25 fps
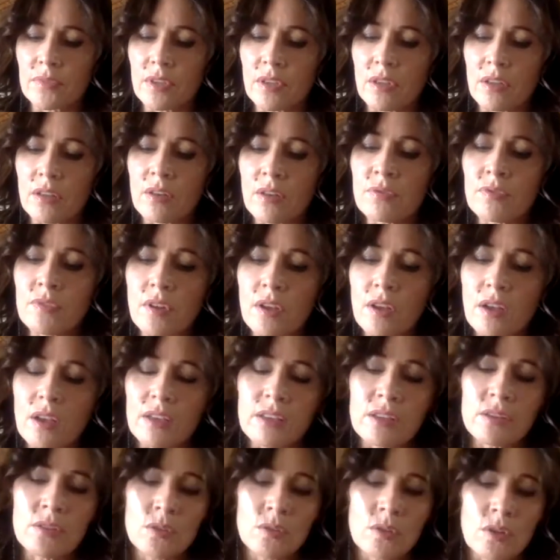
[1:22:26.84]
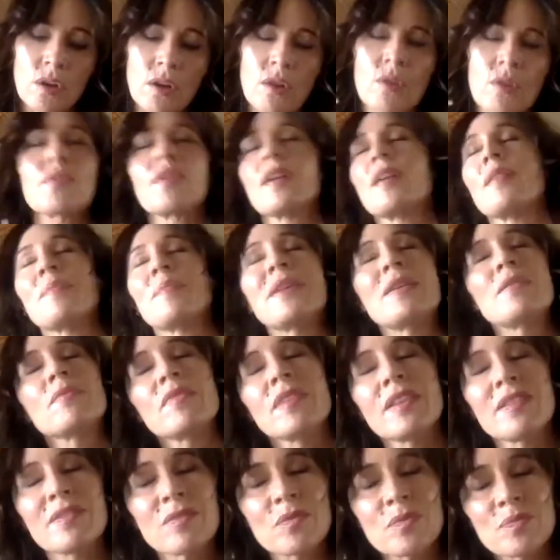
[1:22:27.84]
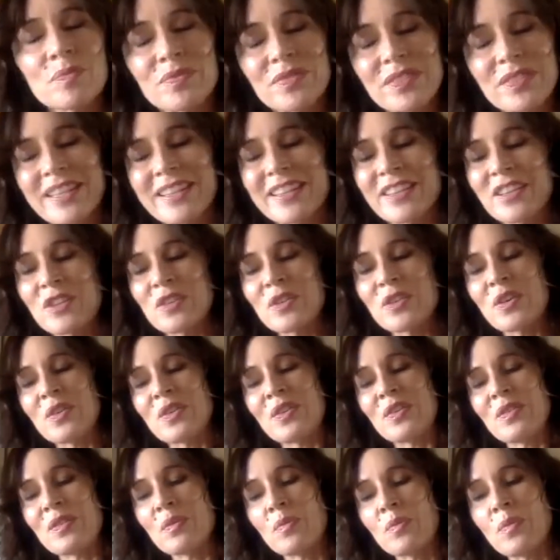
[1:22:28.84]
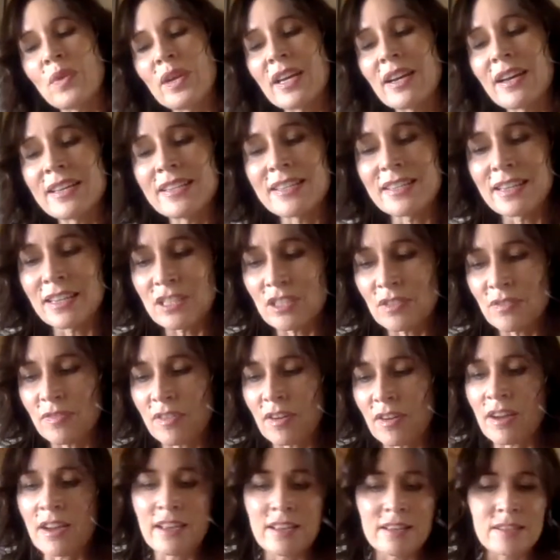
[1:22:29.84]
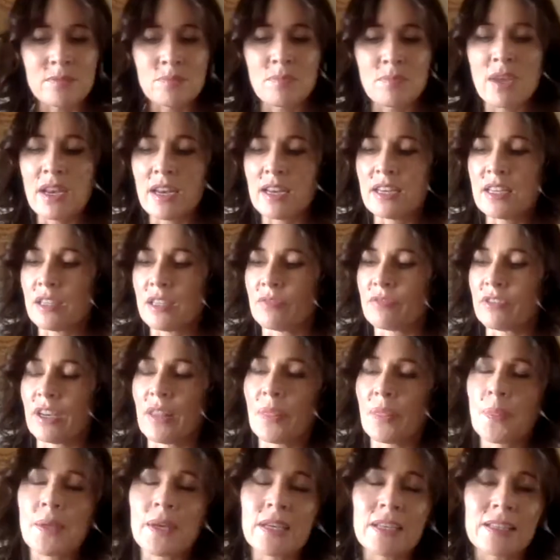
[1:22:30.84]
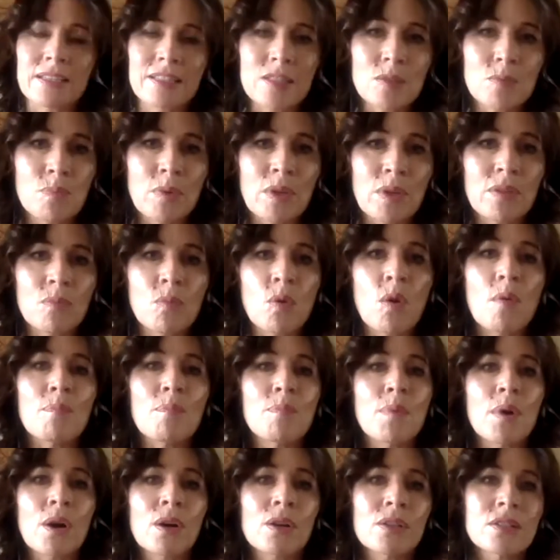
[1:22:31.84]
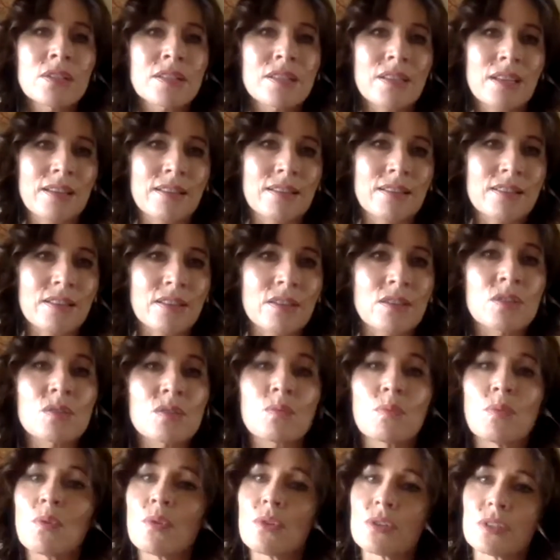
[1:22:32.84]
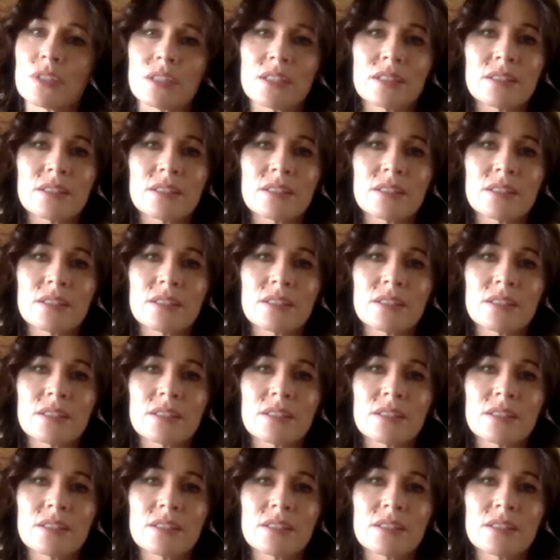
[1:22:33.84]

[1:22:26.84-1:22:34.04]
of, of, I mean, you know, we identify as many different things, but what bonds us is water.